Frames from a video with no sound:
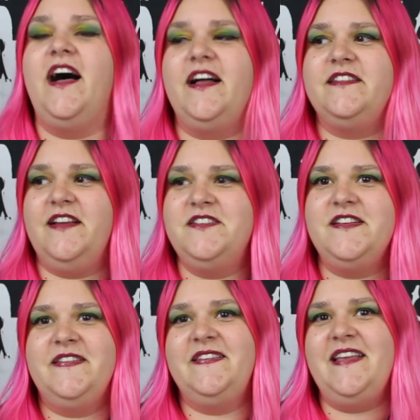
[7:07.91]
Uh,
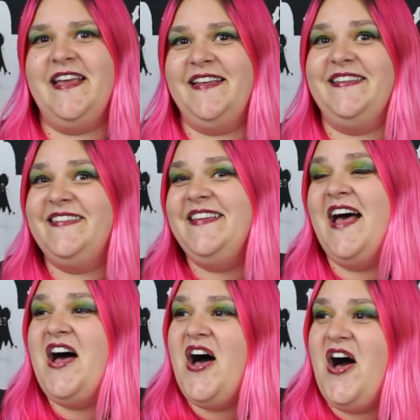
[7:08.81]
Duchess is
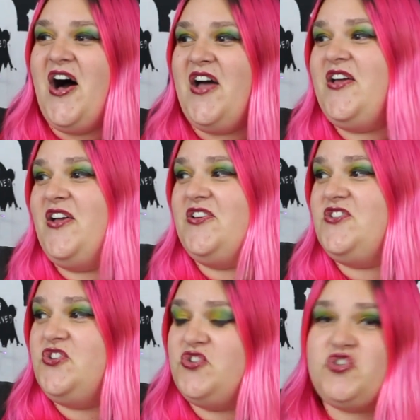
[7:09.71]

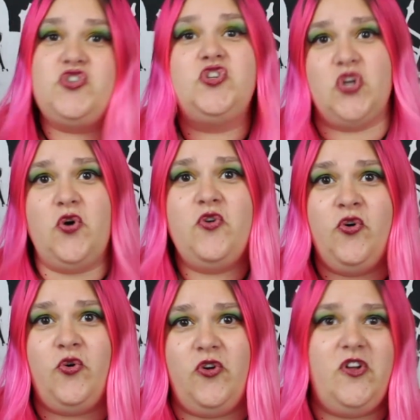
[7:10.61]
so
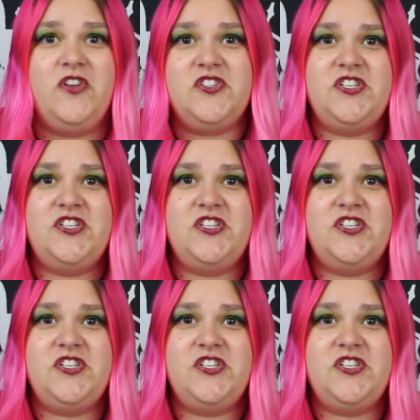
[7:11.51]
cool.